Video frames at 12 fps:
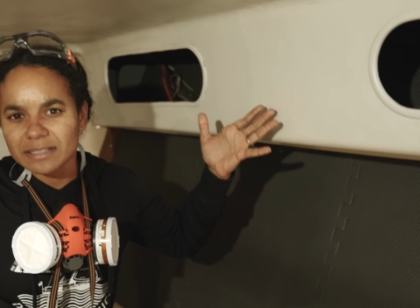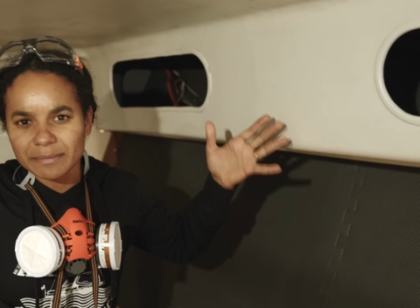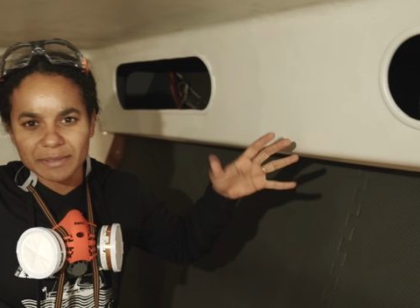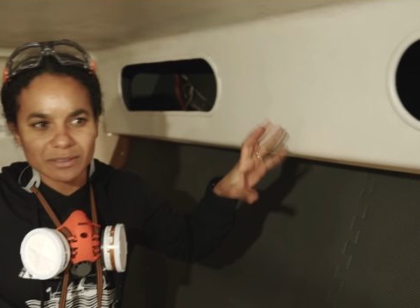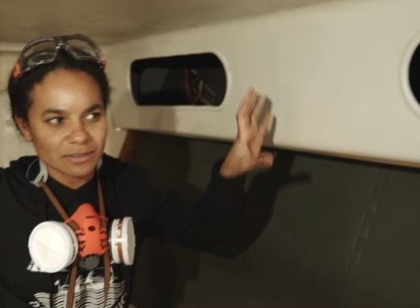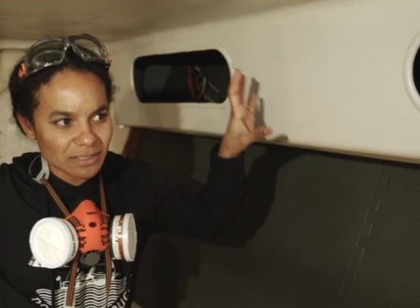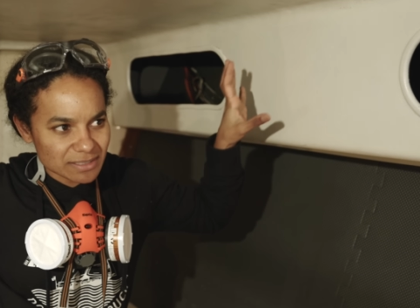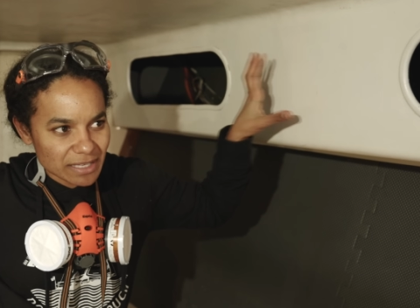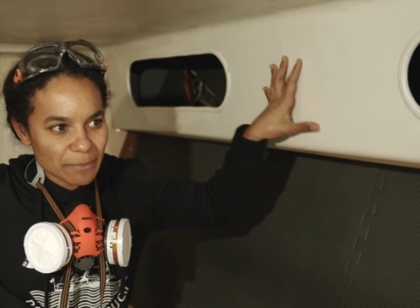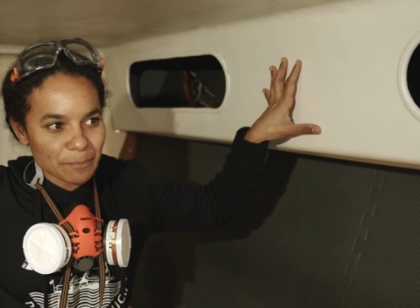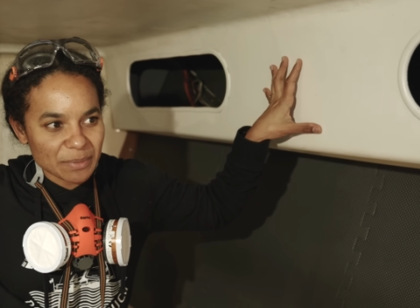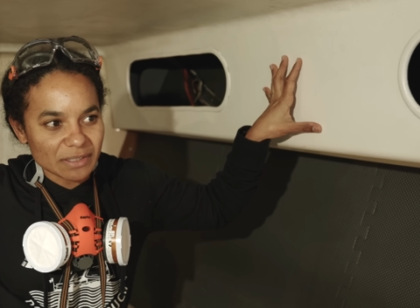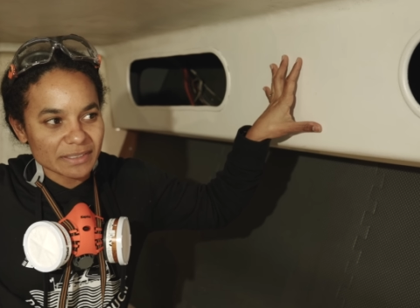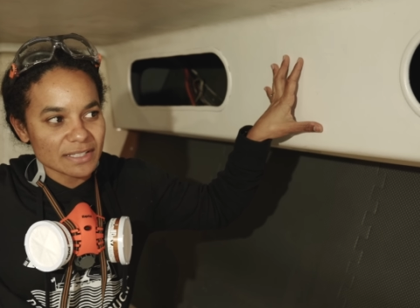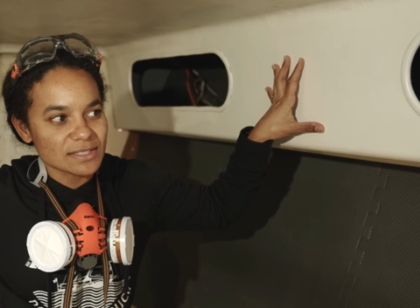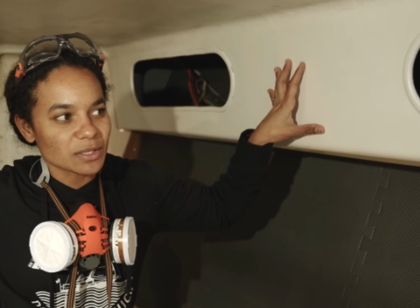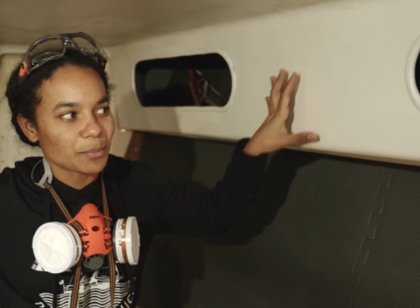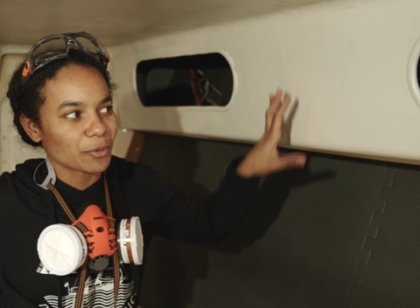I mean, it's built
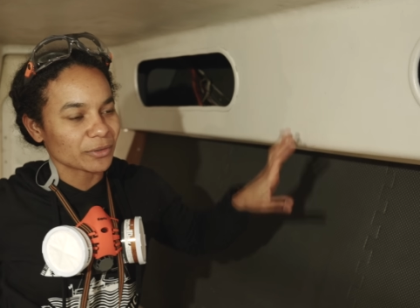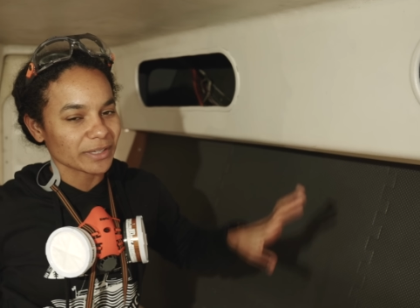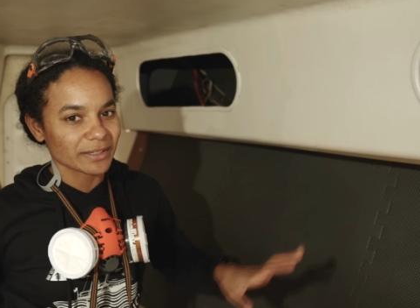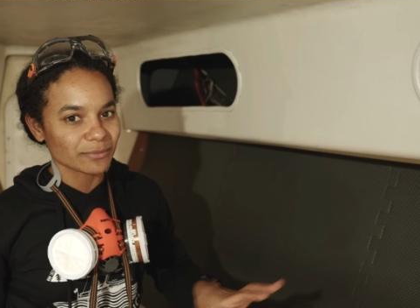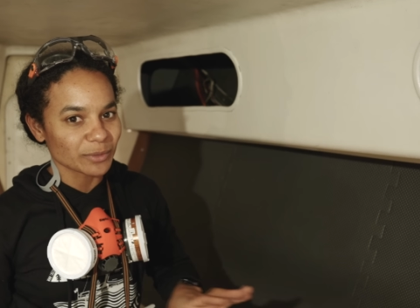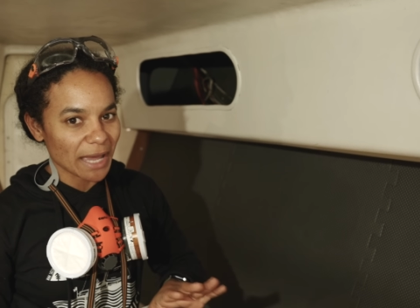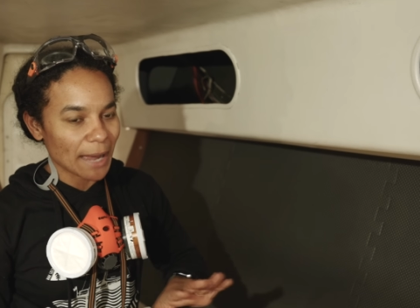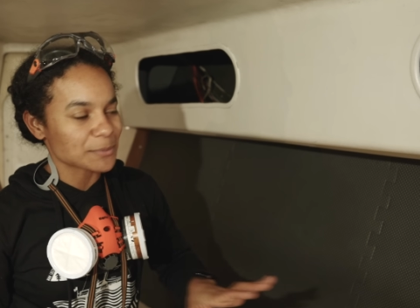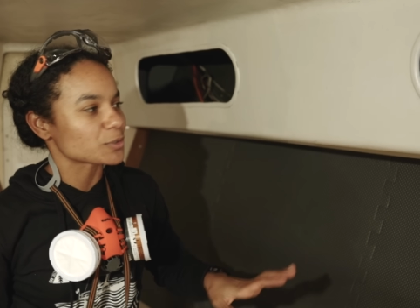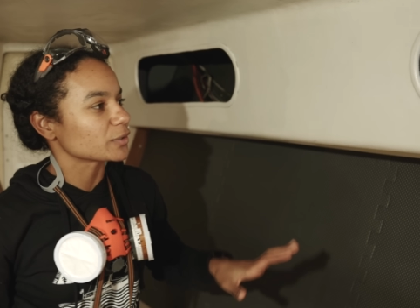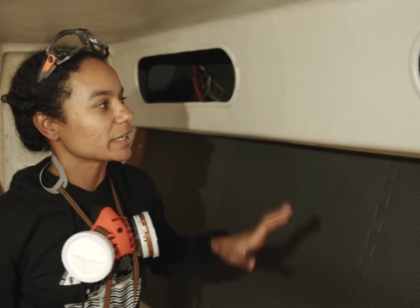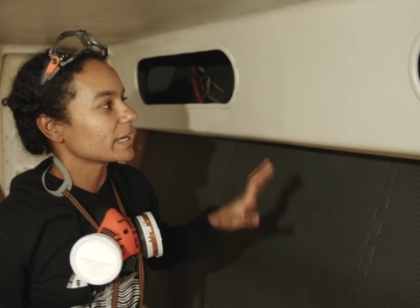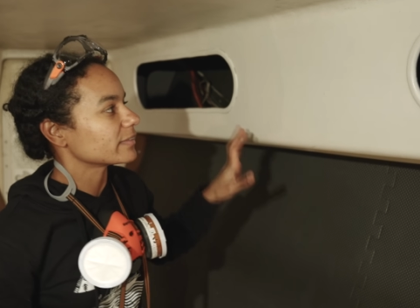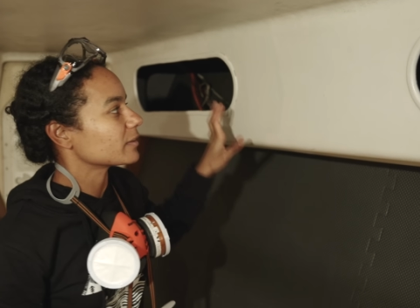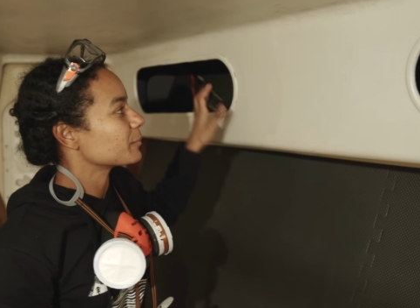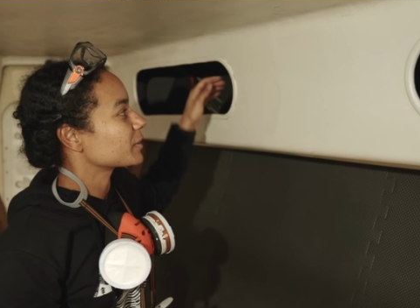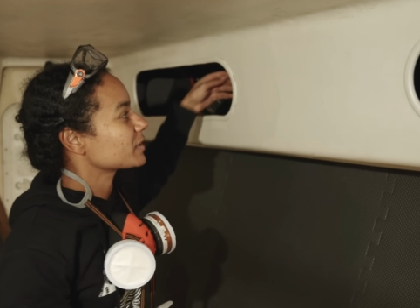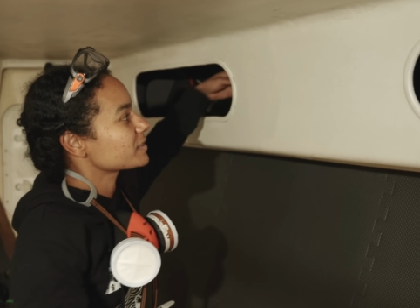into the boat and we absolutely hate
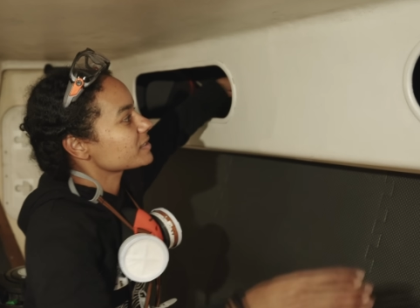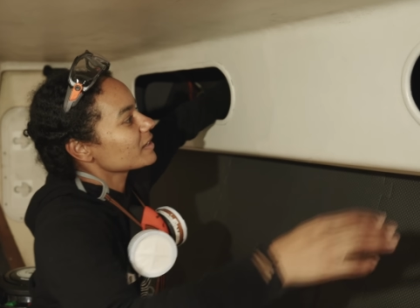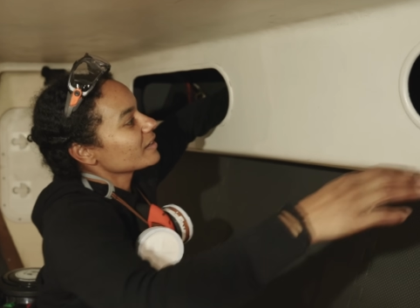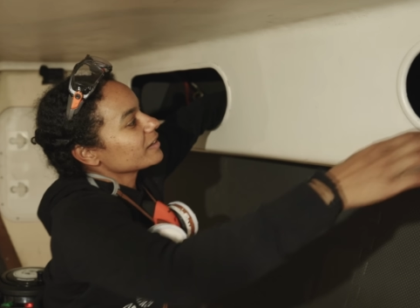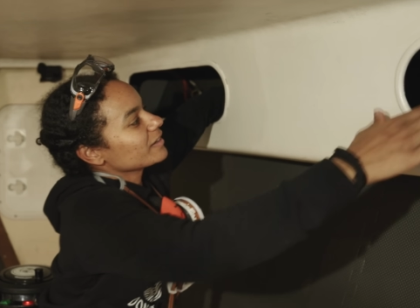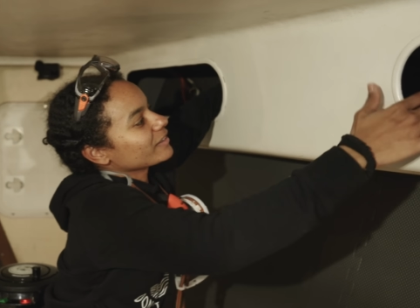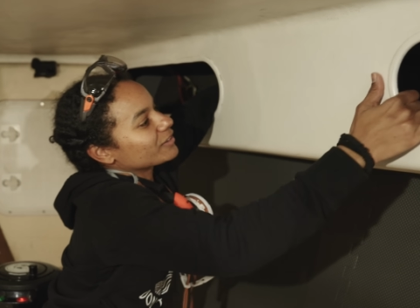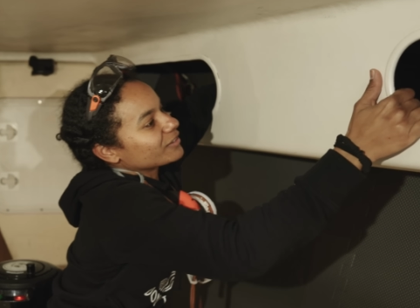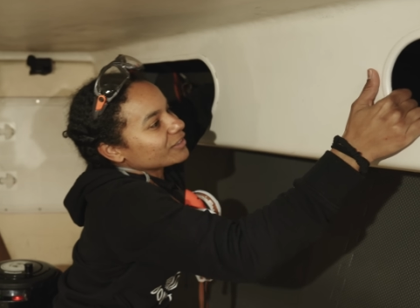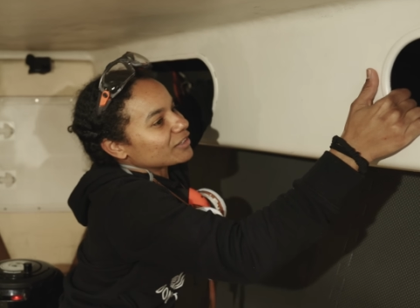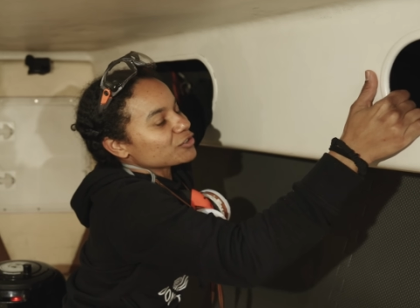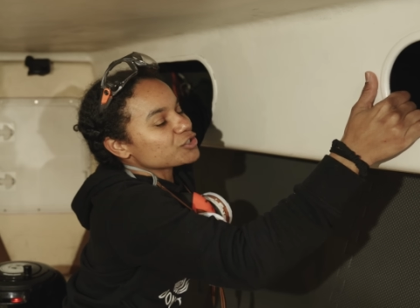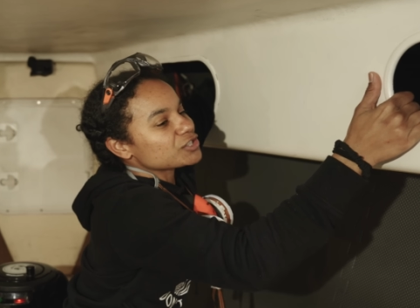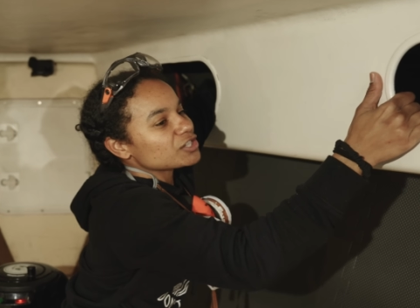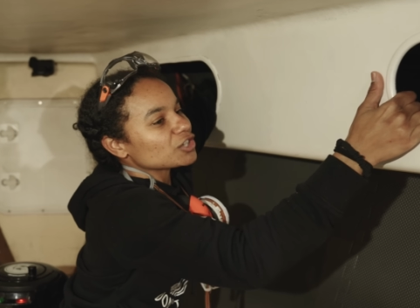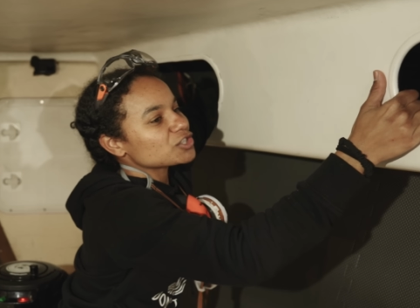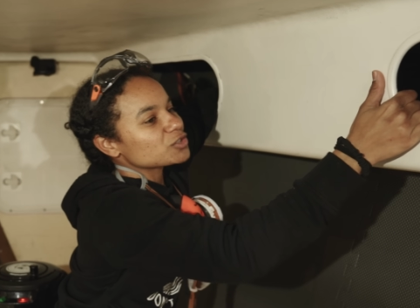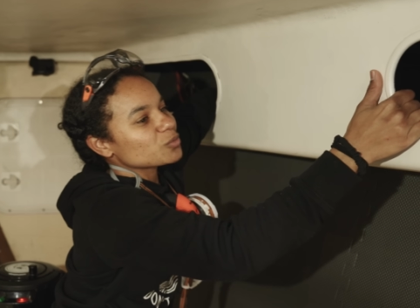them because there's
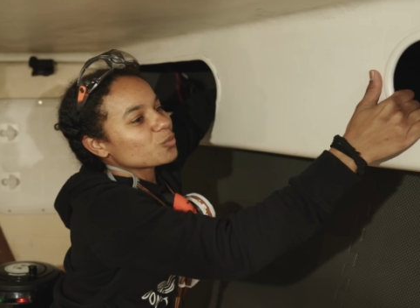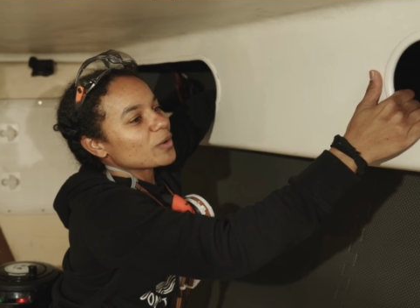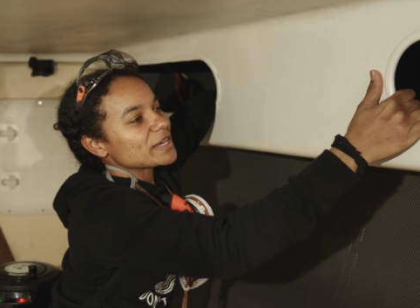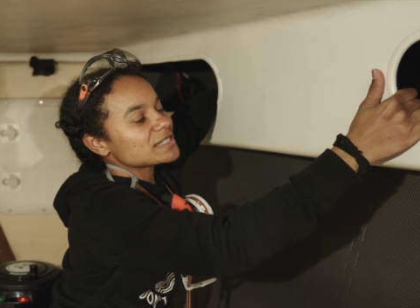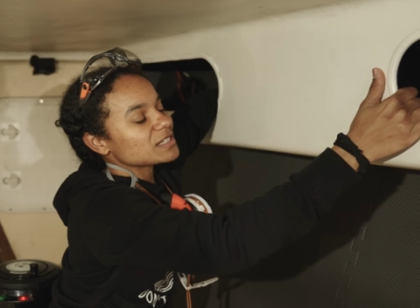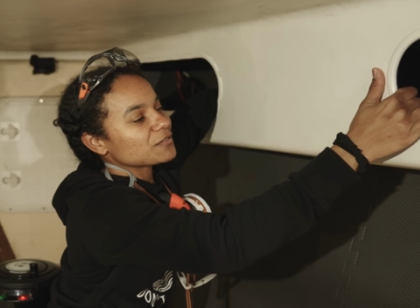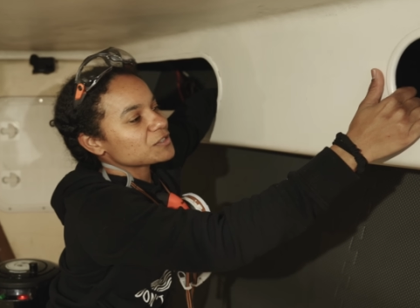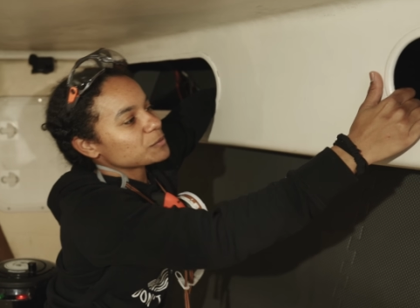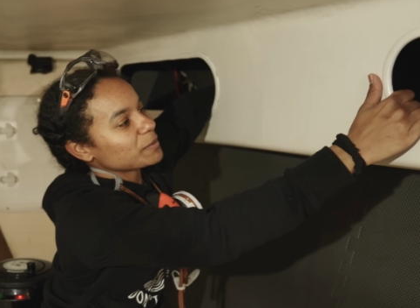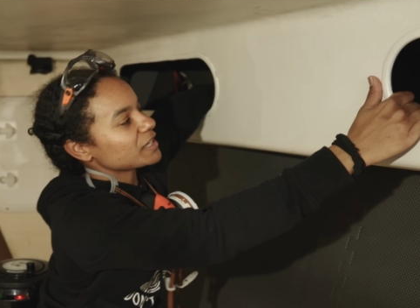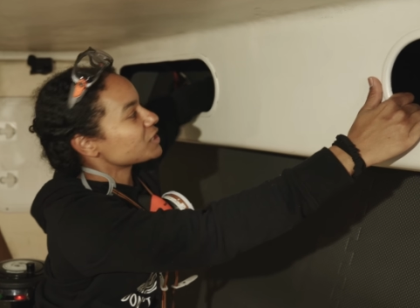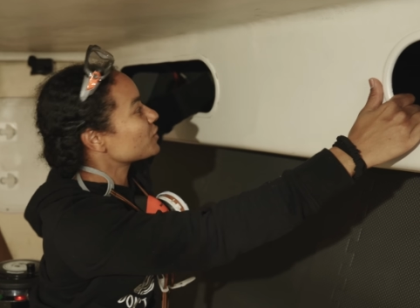such waste of space.